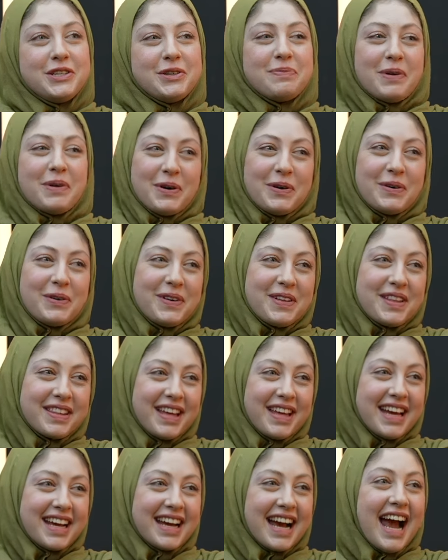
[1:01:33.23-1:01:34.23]
both.
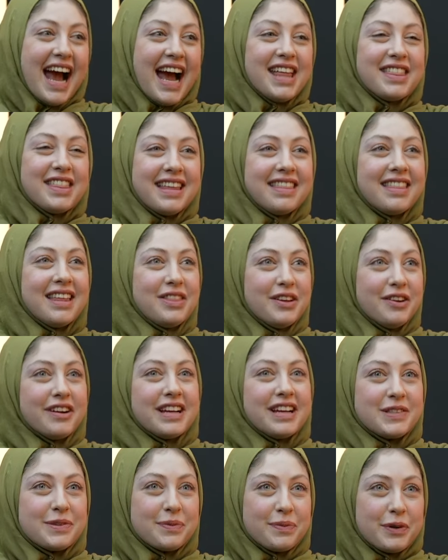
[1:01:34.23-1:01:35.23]
Like I, I think that there
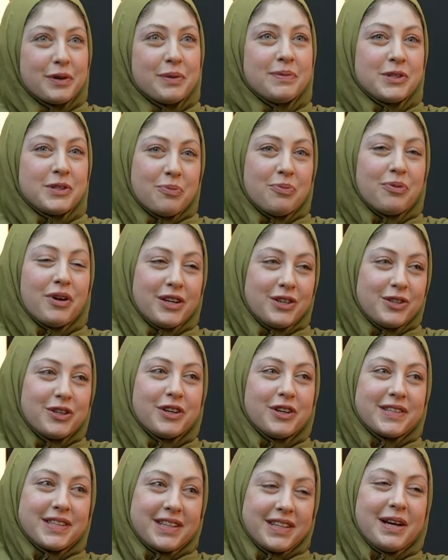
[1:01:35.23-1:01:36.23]
is yeah. room to pressure
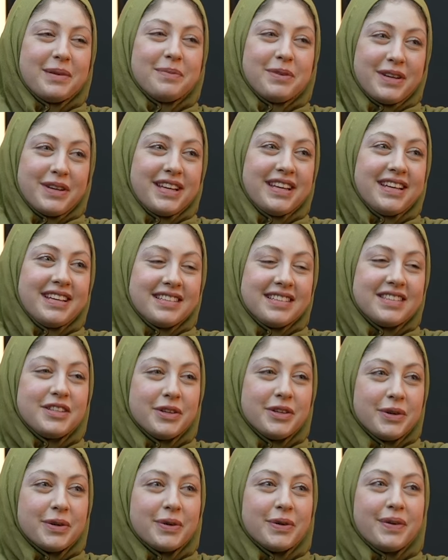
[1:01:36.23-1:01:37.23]
celebrities to
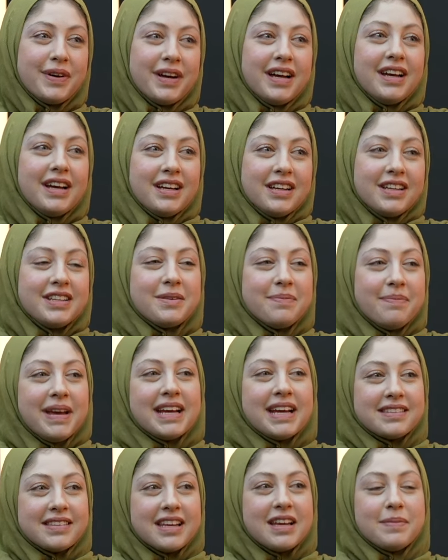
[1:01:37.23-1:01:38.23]
yeah. to make
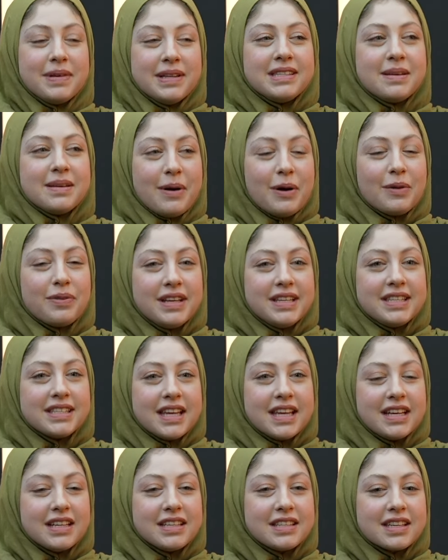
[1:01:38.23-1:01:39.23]
statements about these
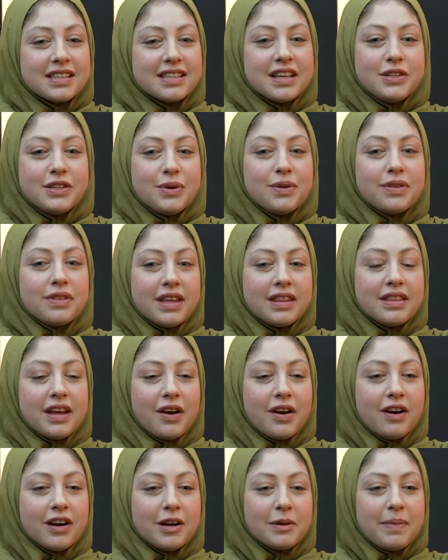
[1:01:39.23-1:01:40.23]
things because I do think they
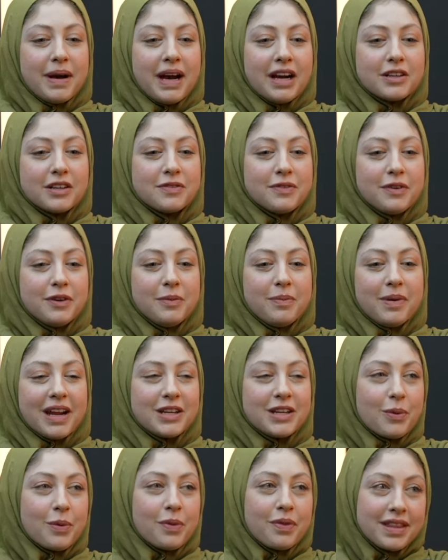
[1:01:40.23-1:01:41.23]
are impactful, but I
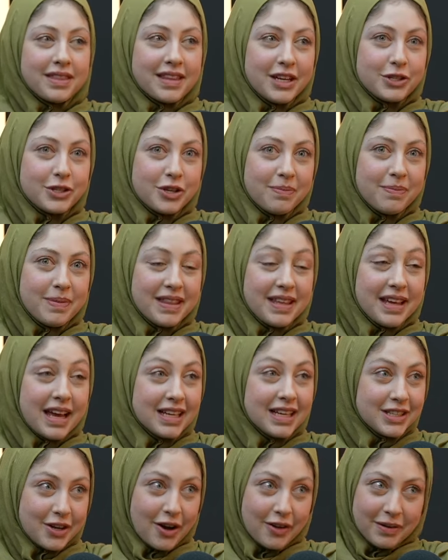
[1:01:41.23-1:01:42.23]
don't think that should be the
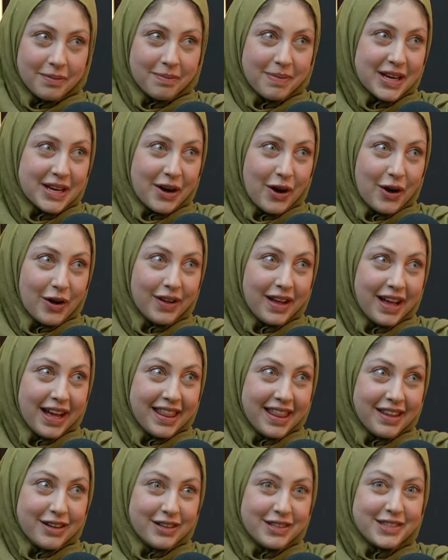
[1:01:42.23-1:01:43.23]
end all and be all.
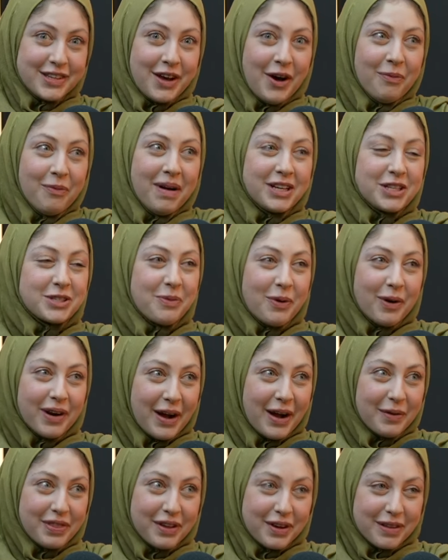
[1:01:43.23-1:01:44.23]
Absolutely. There's so much more
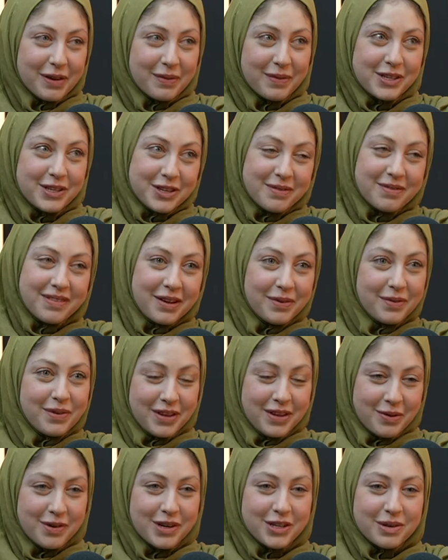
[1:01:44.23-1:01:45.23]
out there that we should that we, you
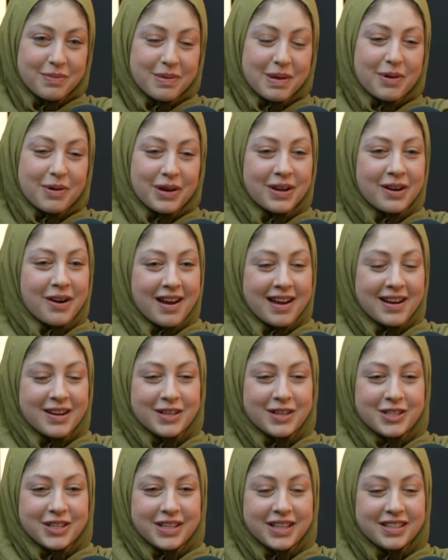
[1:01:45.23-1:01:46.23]
know we should be putting our
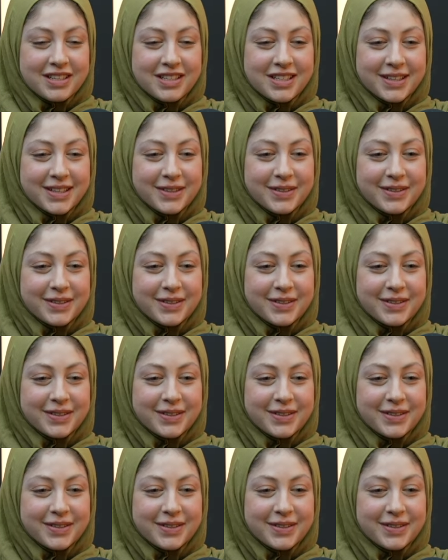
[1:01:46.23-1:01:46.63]
energy into.